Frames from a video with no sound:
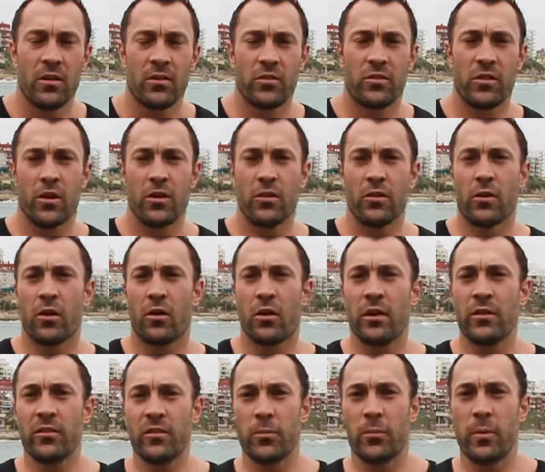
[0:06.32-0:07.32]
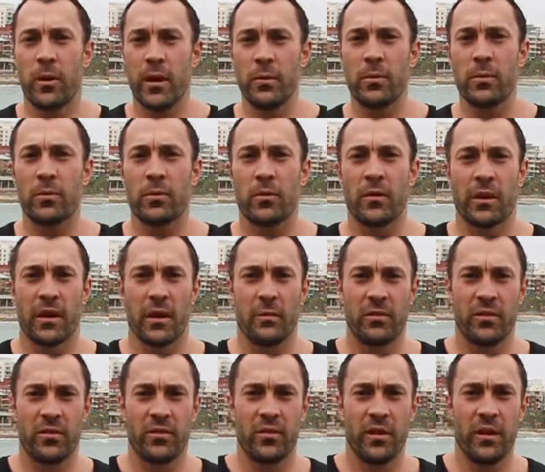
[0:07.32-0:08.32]
So the kinds of people that
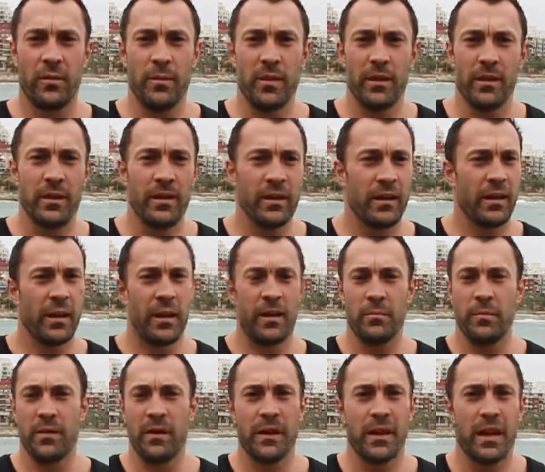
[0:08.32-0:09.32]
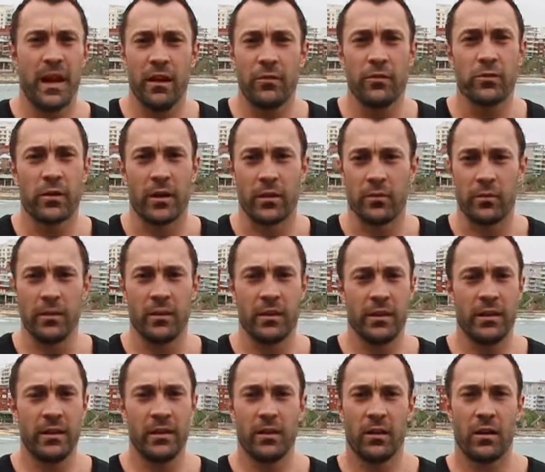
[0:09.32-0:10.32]
come to see me can be everyone
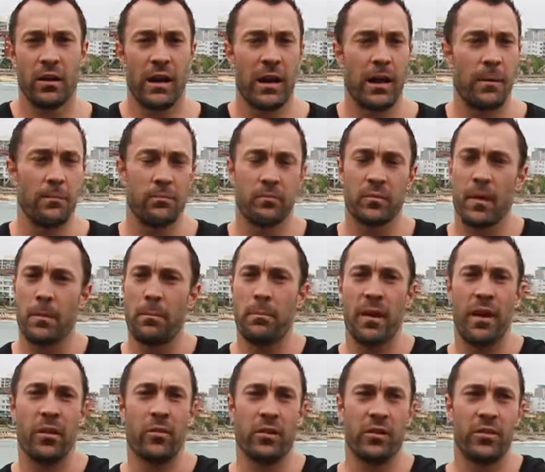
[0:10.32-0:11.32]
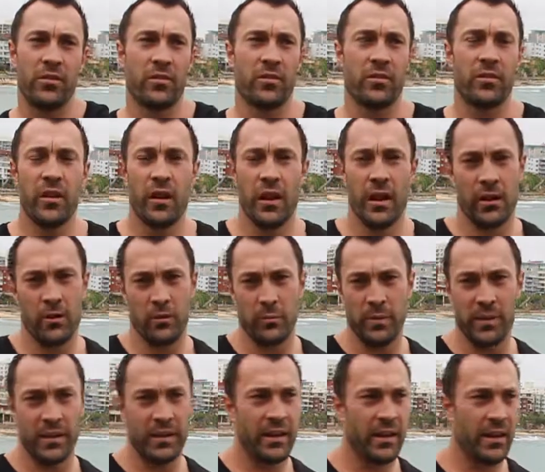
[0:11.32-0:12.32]
really. Parents, it
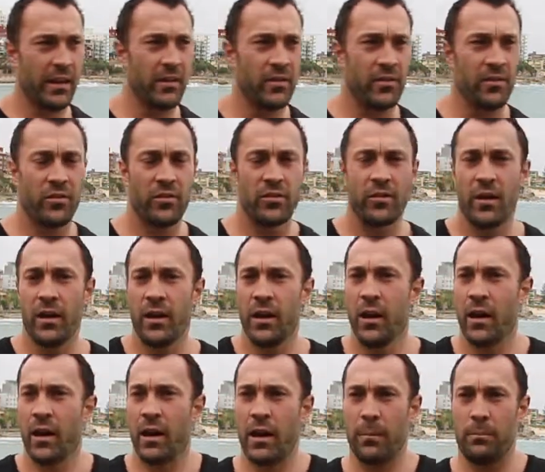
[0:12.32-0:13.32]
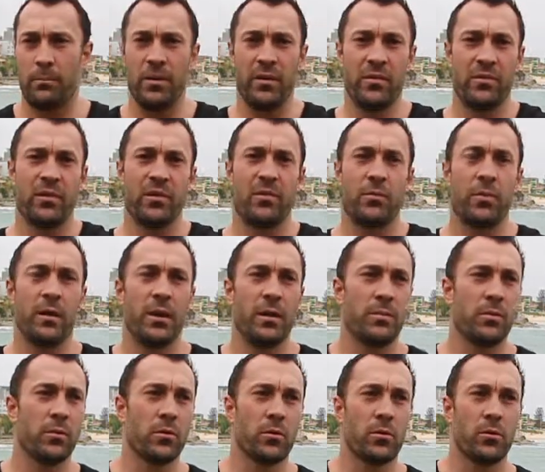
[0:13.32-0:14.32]
could be kids, business
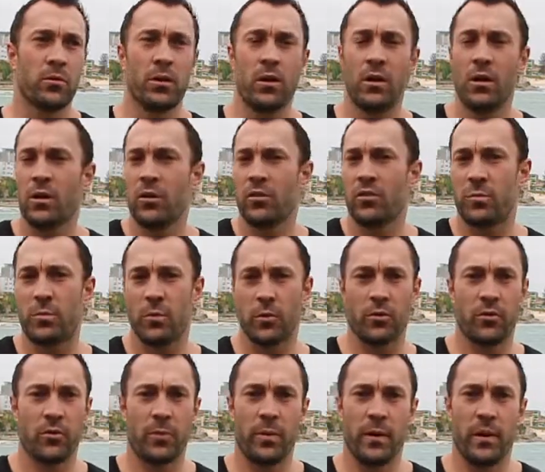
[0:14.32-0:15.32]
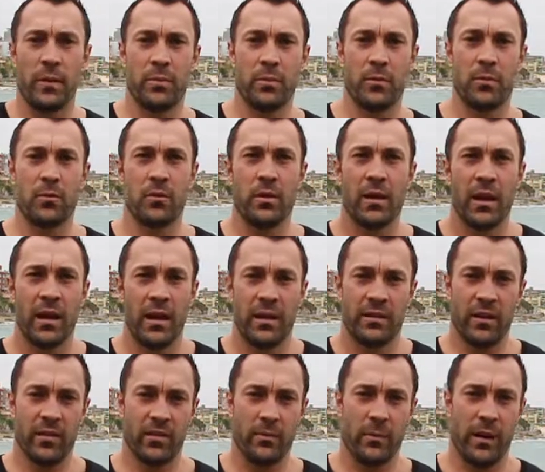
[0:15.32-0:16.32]
people, sports people.
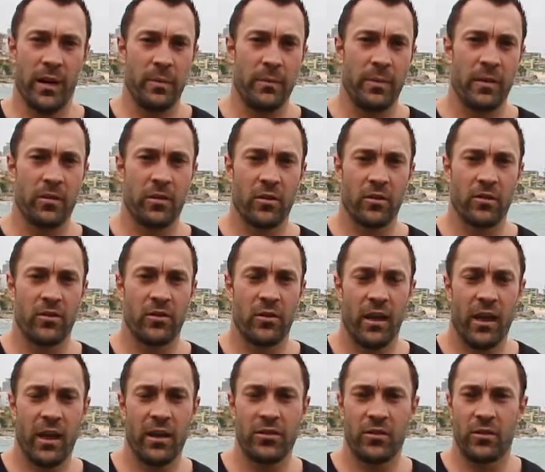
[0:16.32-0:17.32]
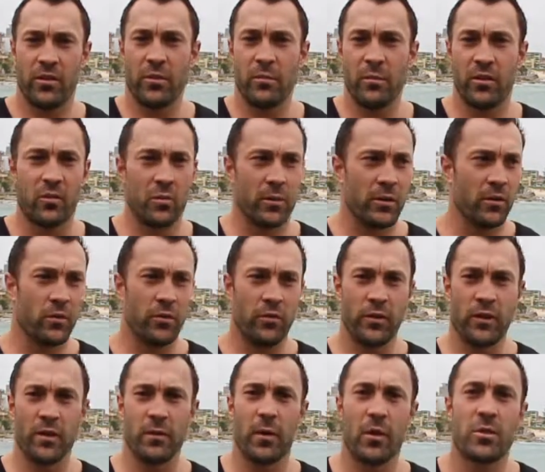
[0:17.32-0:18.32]
Doesn't matter, because as humans we all
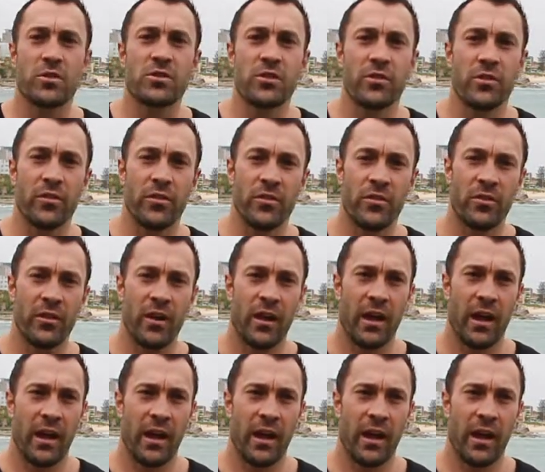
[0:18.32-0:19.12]
feel emotions.